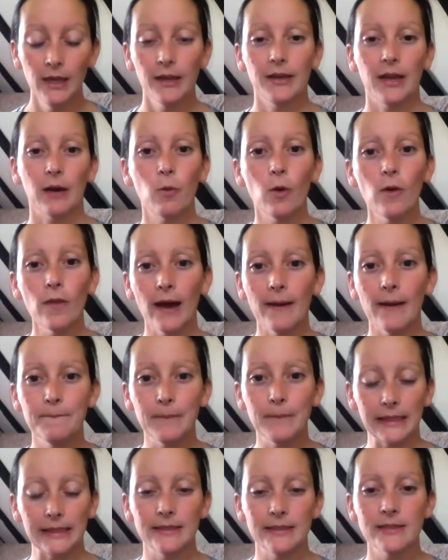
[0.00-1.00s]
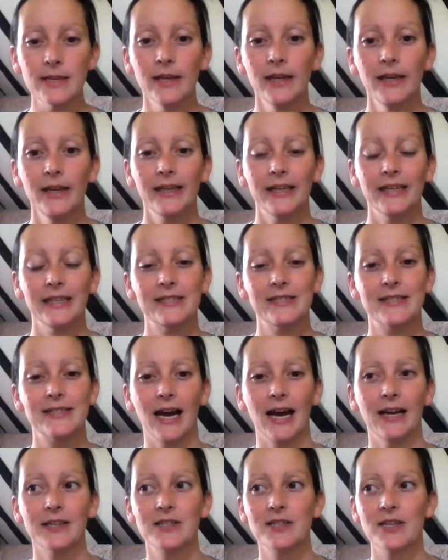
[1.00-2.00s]
Now, what that means is
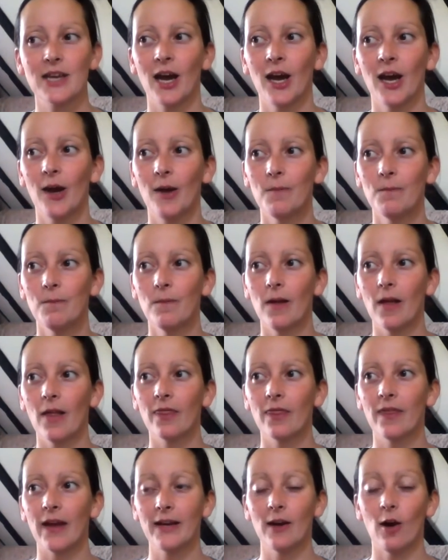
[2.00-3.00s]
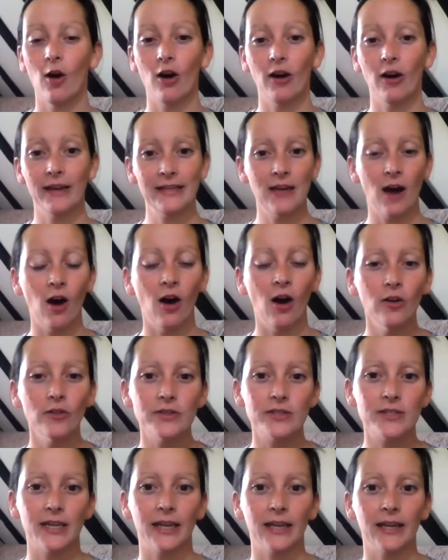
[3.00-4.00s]
that they are
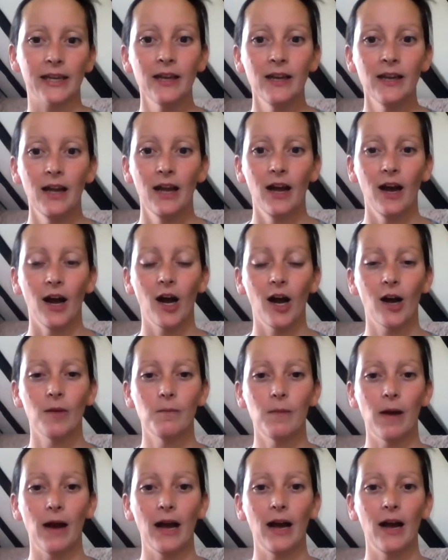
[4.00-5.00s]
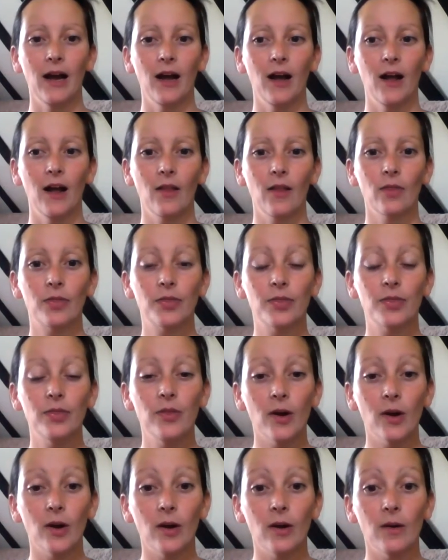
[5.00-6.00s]
enhancing
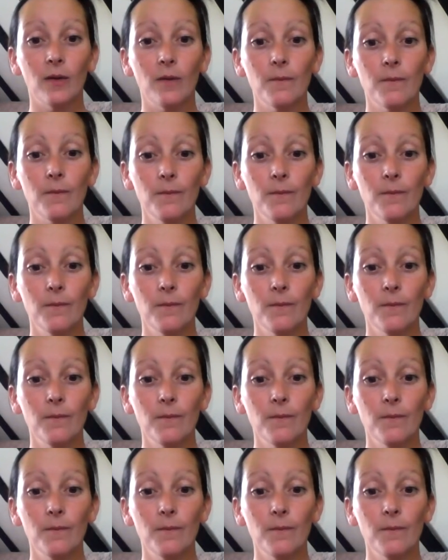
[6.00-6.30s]
the